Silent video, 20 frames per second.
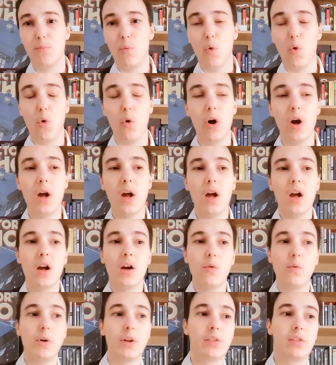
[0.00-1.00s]
more
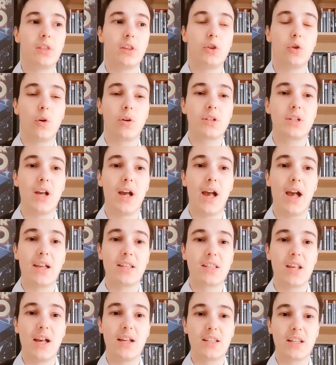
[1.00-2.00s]
with the Doctor
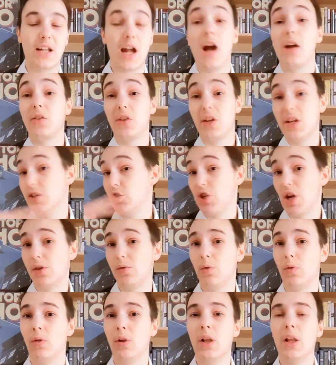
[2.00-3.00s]
as as a character in
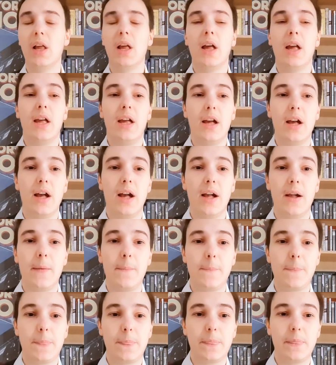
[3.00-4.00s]
general,
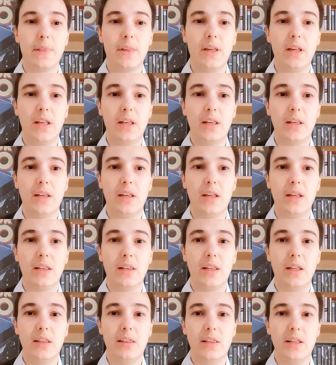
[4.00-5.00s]
um, in
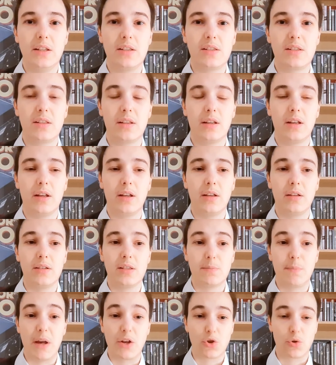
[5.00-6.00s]
in in these uh,
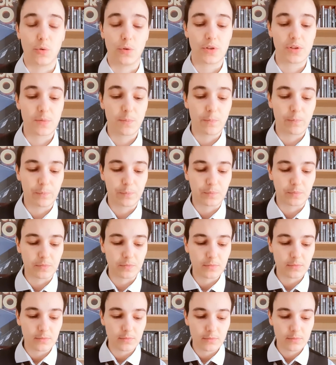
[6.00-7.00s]
specials.
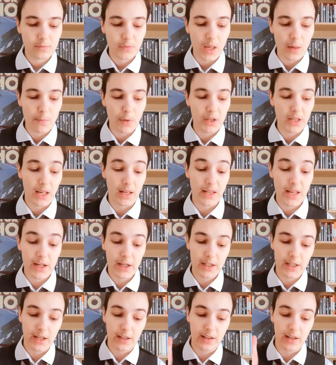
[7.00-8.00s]
But yeah,
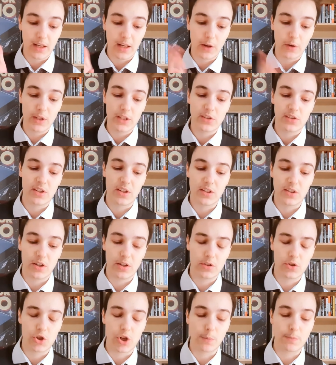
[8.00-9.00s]
let, let, now let's
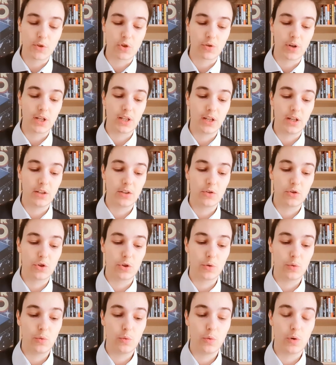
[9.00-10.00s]
jump straight
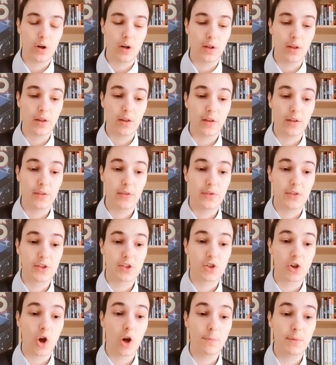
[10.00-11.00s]
into uh, the
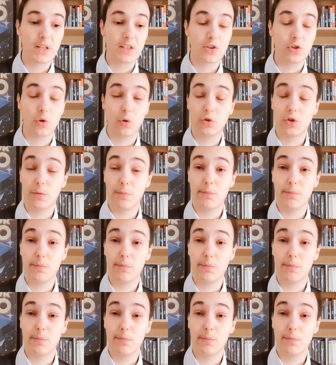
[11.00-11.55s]
Star Beast. Doctor